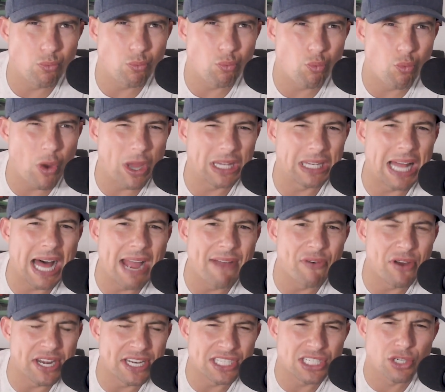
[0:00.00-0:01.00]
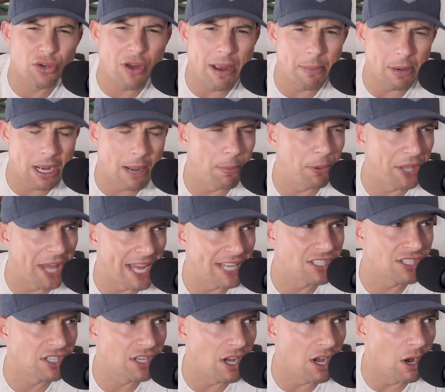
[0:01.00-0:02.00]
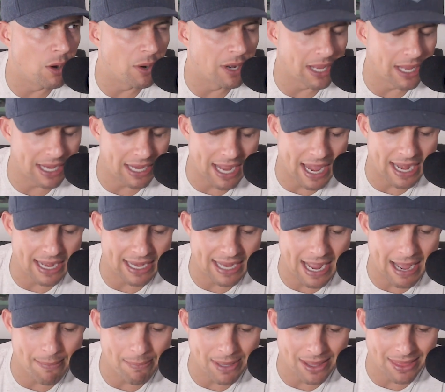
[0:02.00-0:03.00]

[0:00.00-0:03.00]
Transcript: went live on Instagram a couple nights ago, and it kind of got me